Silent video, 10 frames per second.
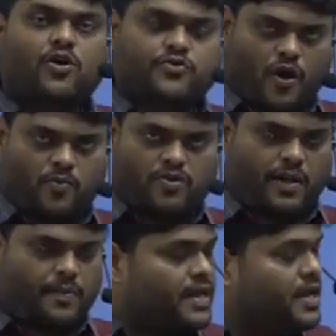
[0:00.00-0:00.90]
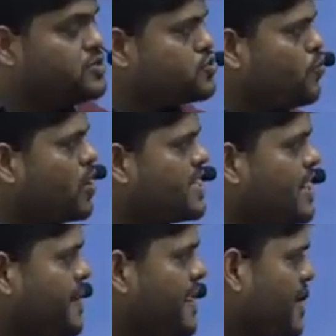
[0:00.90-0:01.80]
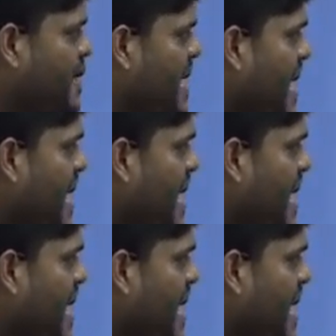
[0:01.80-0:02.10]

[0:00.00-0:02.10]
formula. So what happened?